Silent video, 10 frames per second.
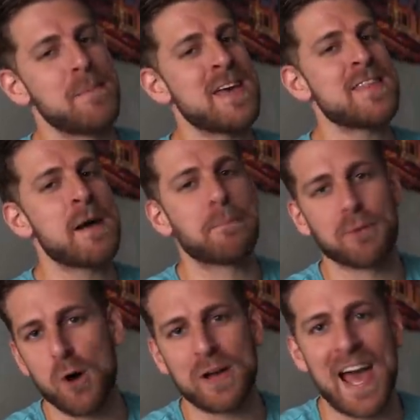Being that
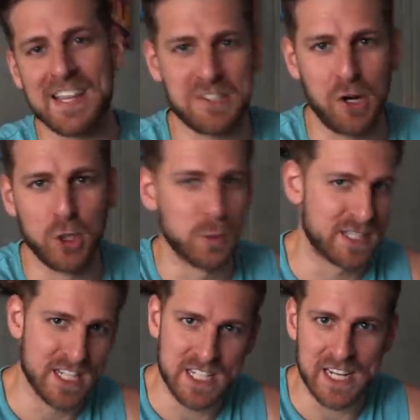broke ass dude
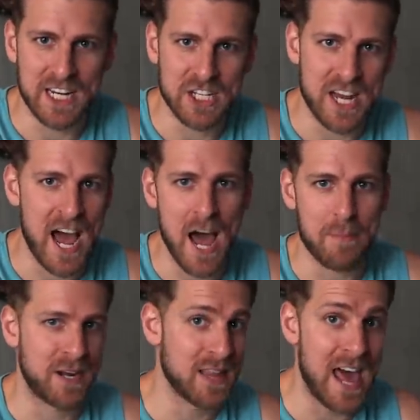with a shitty
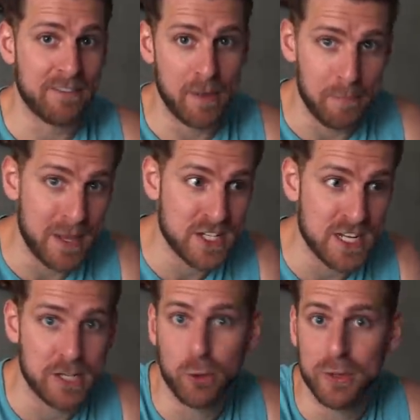job and a lot of
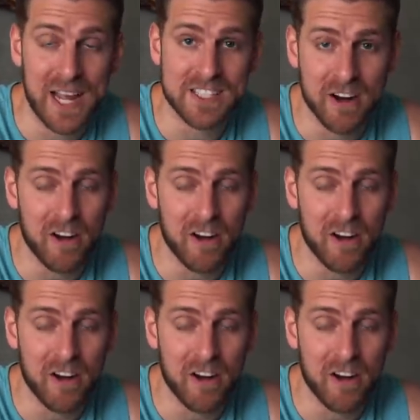ambition who gets